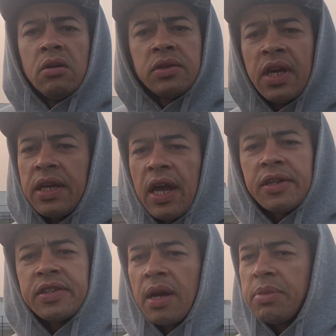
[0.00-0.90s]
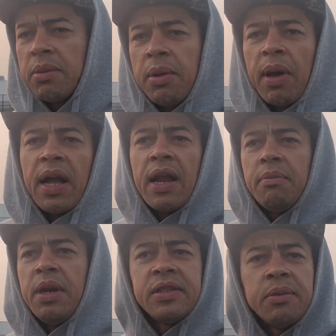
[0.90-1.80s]
take care of something. Maybe I gotta
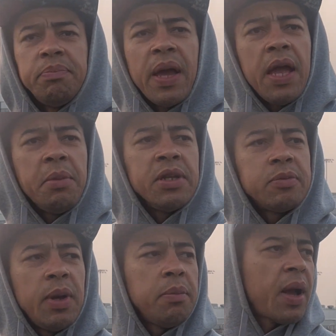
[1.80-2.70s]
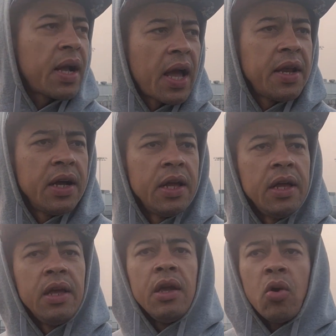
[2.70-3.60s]
make some payments. Maybe I gotta
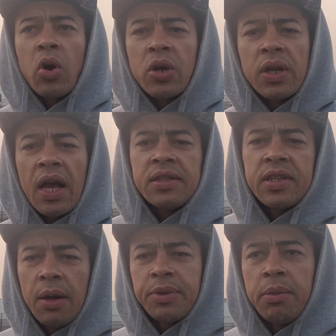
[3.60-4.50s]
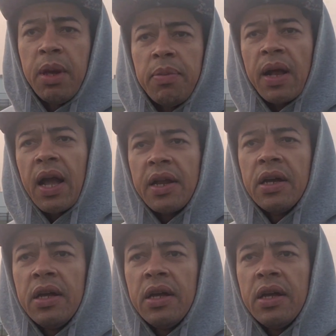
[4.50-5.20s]
organize something. Maybe I gotta